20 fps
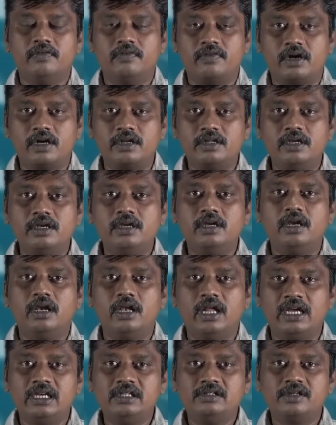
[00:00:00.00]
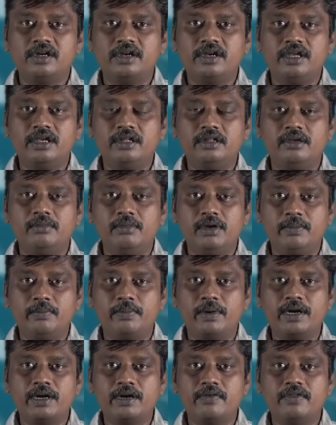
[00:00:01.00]
for the line joining the
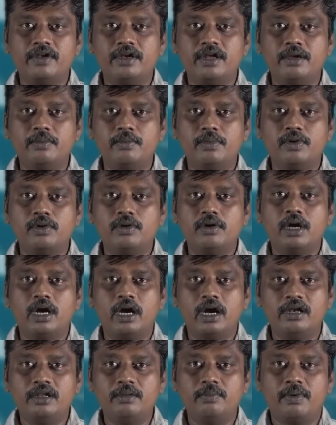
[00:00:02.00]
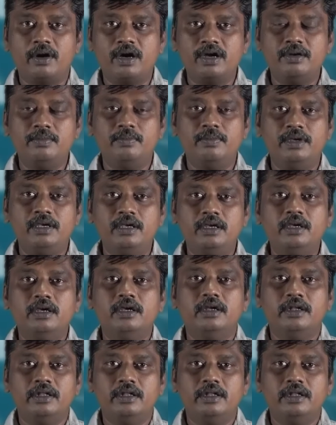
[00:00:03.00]
midpoint of the dipole and the point P,